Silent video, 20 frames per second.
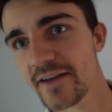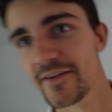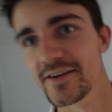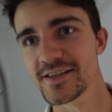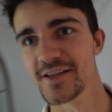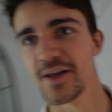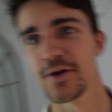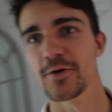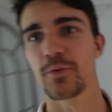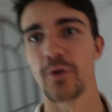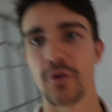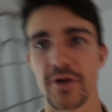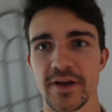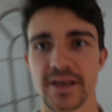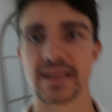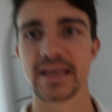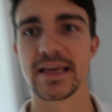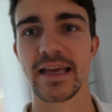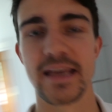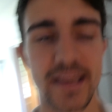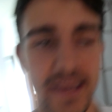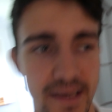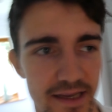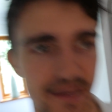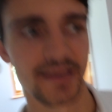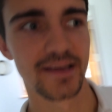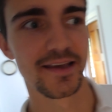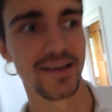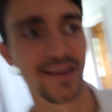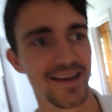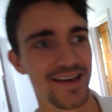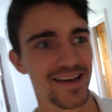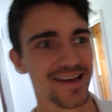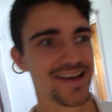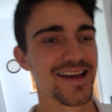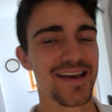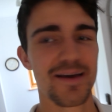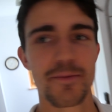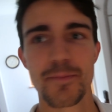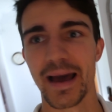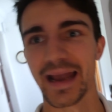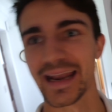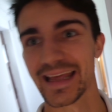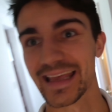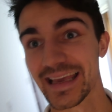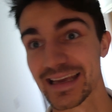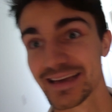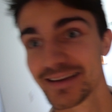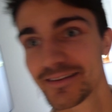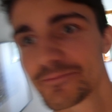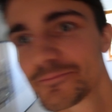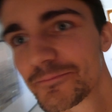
there is no point in panicking.